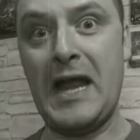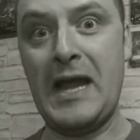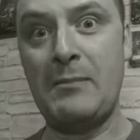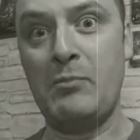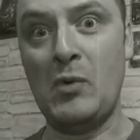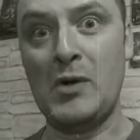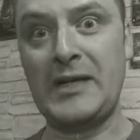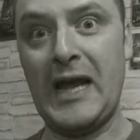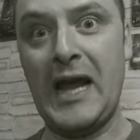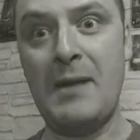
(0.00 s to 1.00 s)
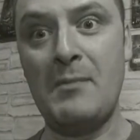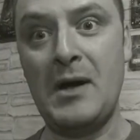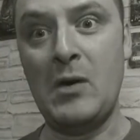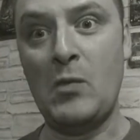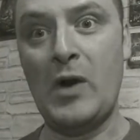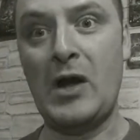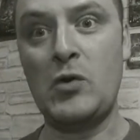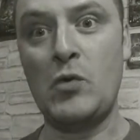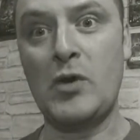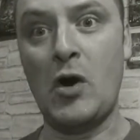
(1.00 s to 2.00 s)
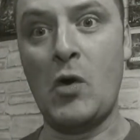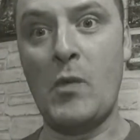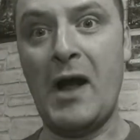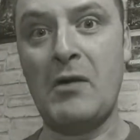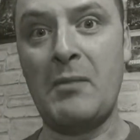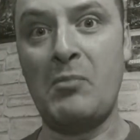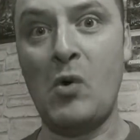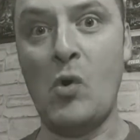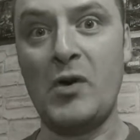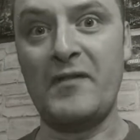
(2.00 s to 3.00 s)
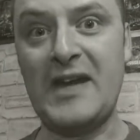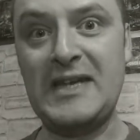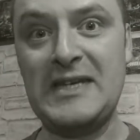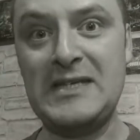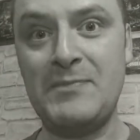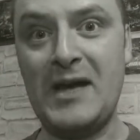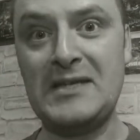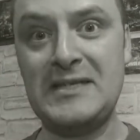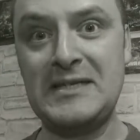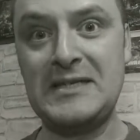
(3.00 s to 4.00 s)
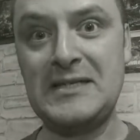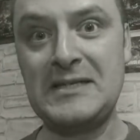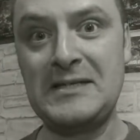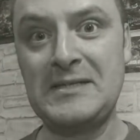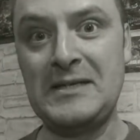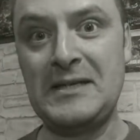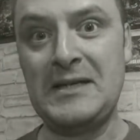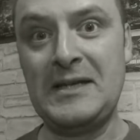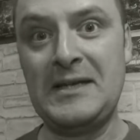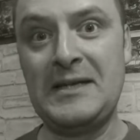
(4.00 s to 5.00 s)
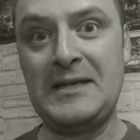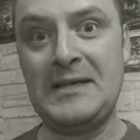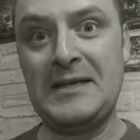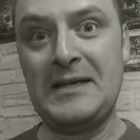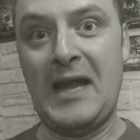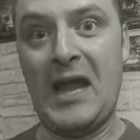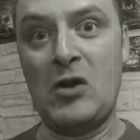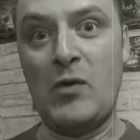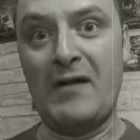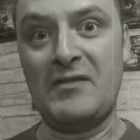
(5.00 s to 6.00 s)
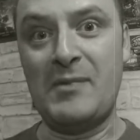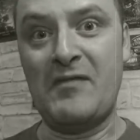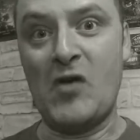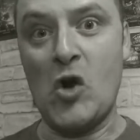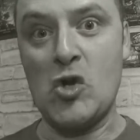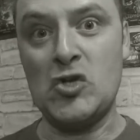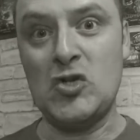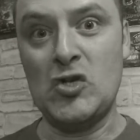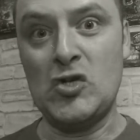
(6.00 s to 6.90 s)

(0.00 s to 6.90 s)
a board game where you go around a board of 80 spaces. And you have to be first.